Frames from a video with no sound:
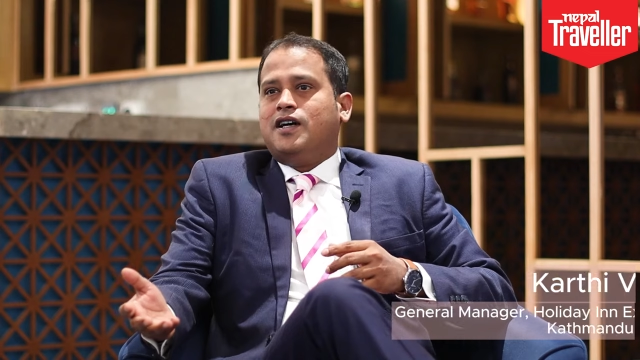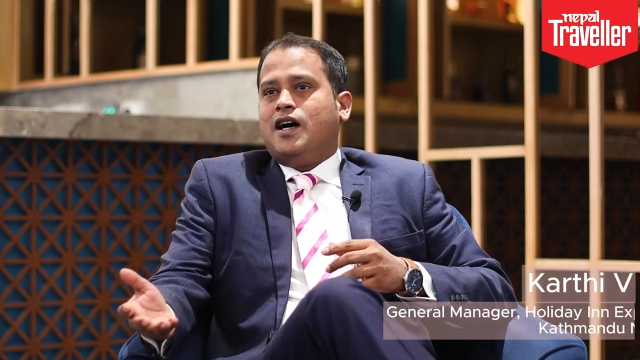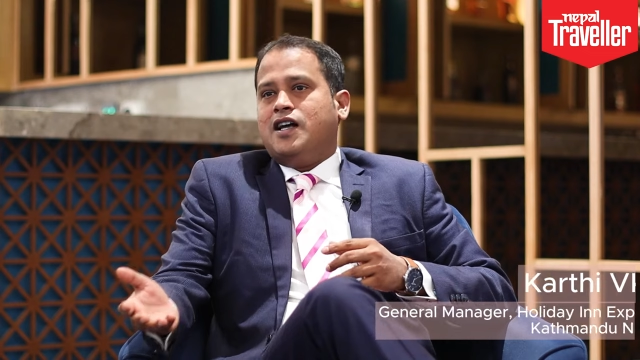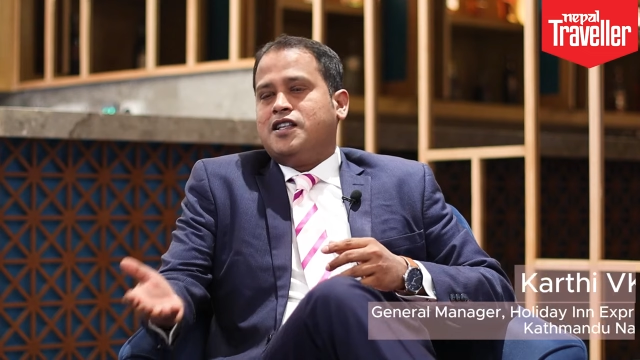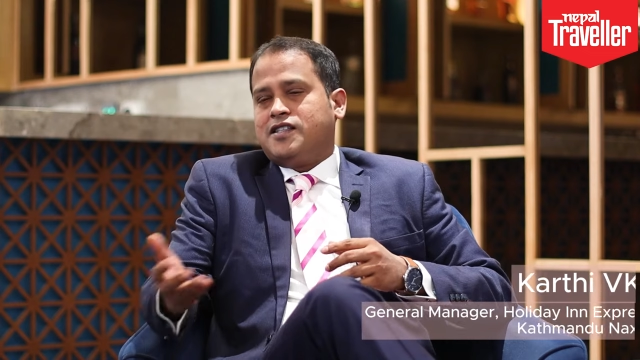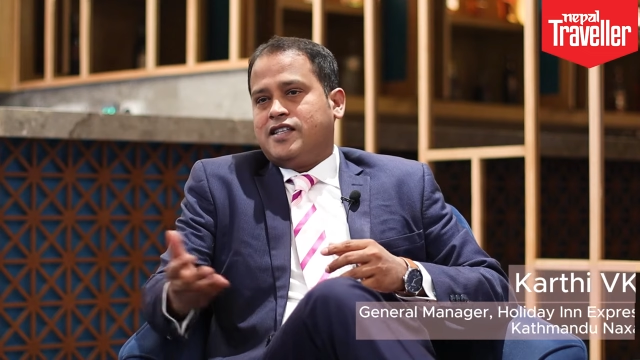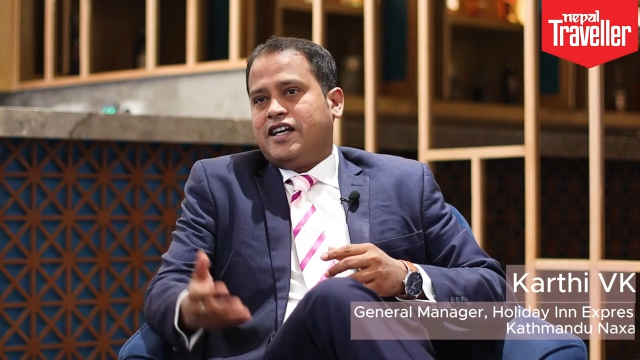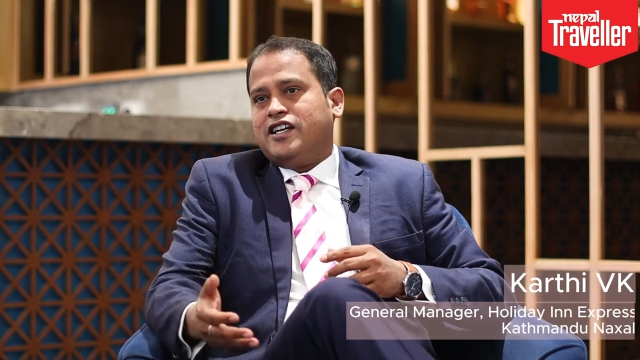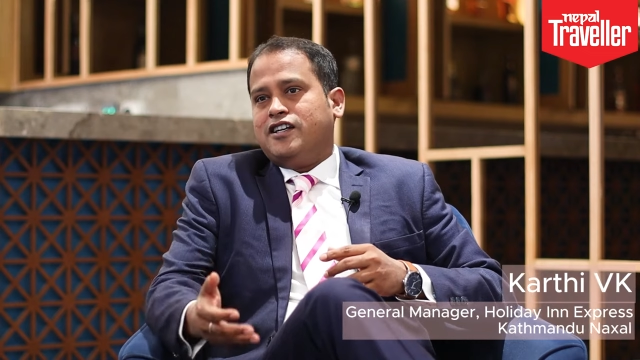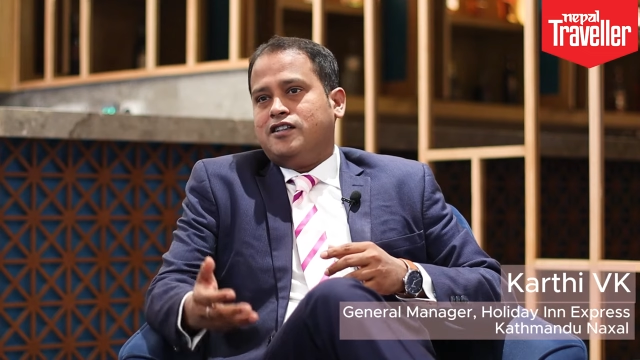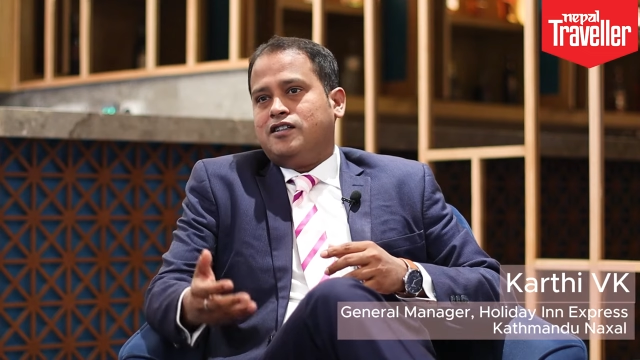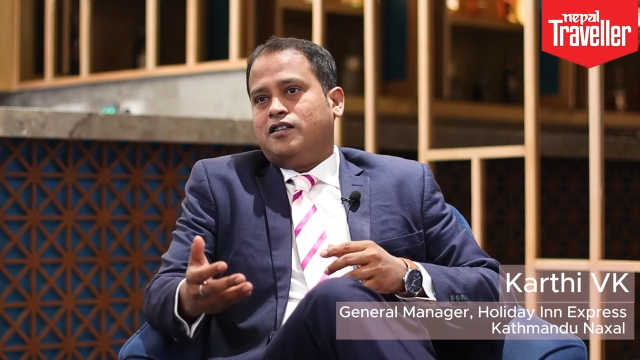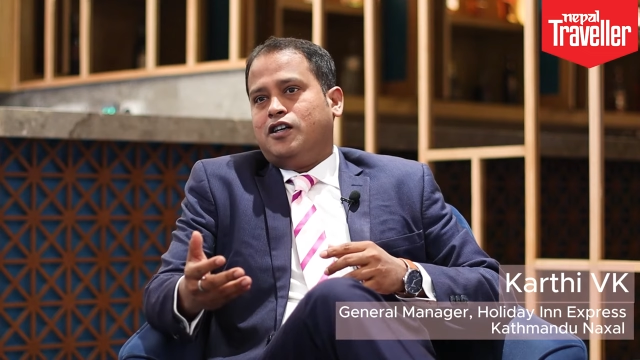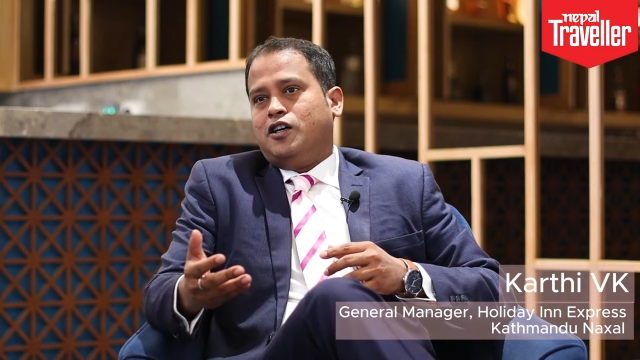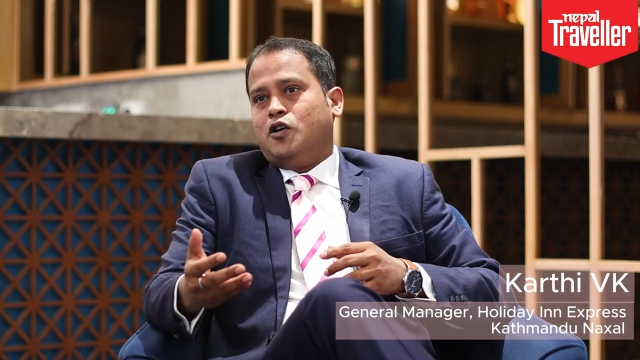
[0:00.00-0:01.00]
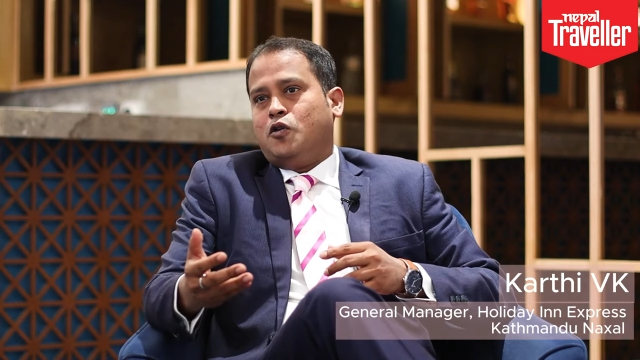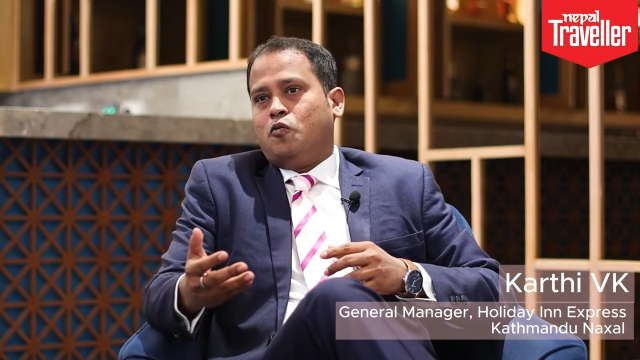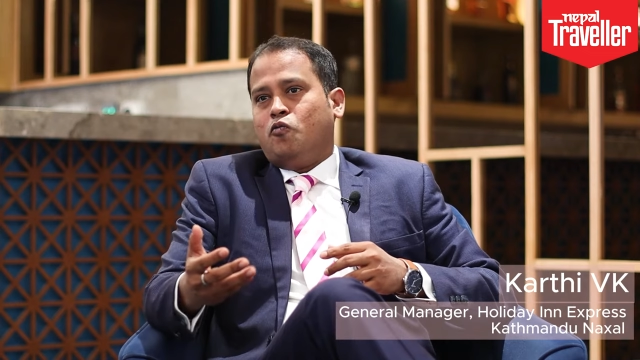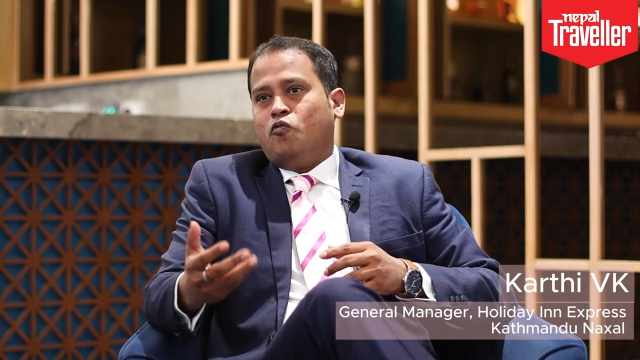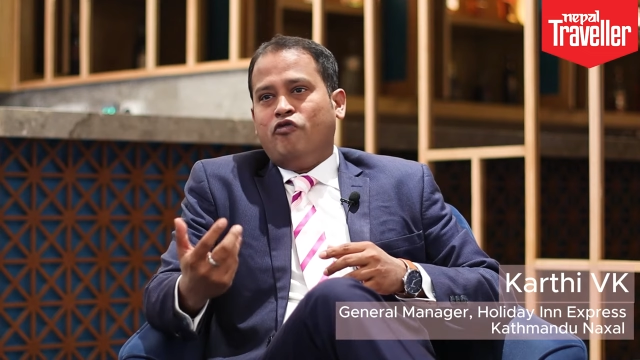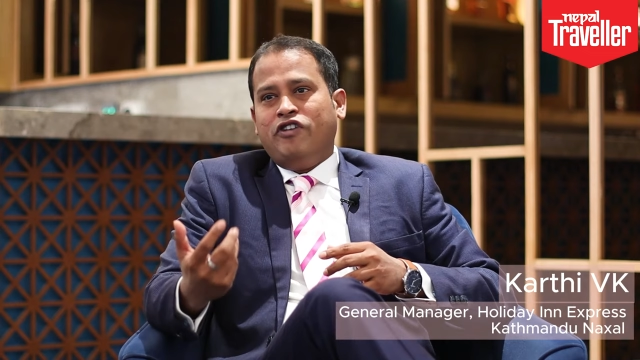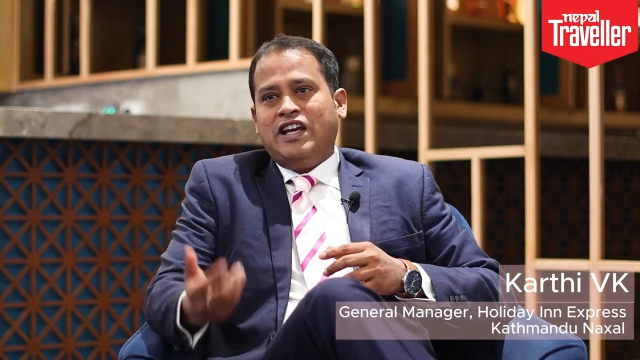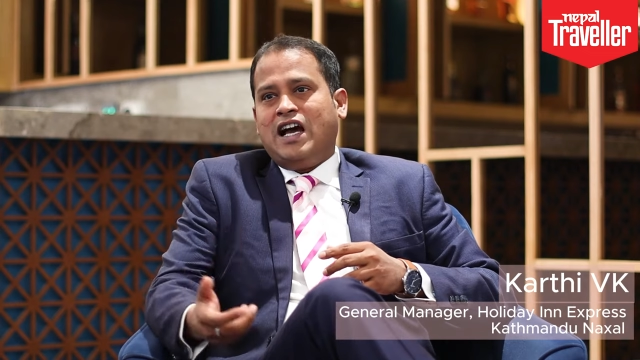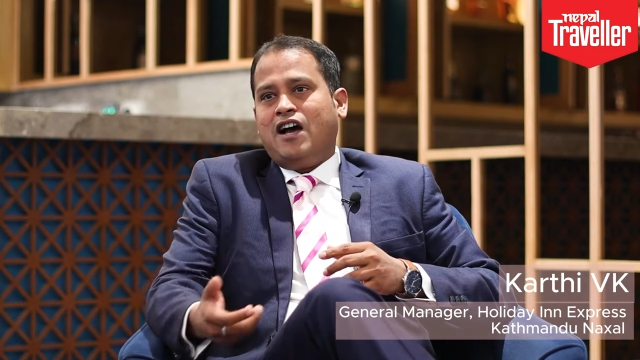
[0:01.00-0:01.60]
And second, we